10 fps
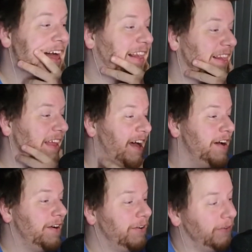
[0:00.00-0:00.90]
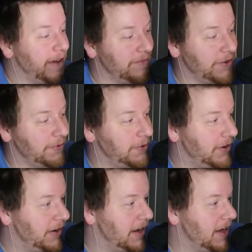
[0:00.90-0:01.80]
Hello,
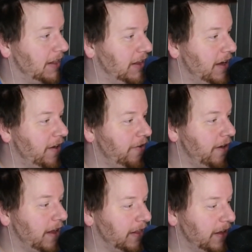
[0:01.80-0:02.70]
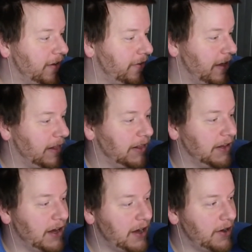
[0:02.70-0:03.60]
everyone. Hello, hello,
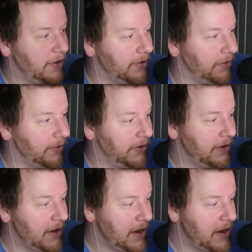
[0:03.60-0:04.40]
hello.